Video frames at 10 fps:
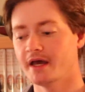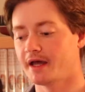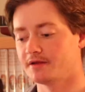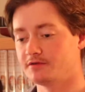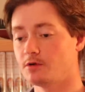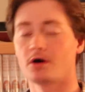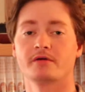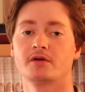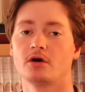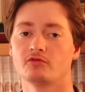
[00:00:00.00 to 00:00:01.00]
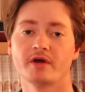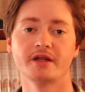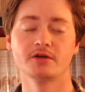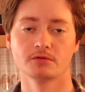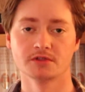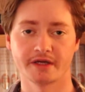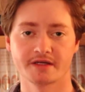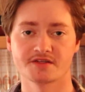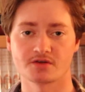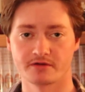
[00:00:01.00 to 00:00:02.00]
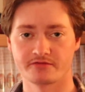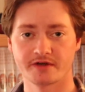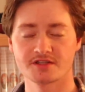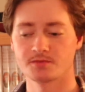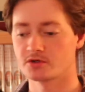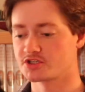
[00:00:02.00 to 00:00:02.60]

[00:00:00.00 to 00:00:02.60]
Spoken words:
and if you aren't already, go like us on Facebook.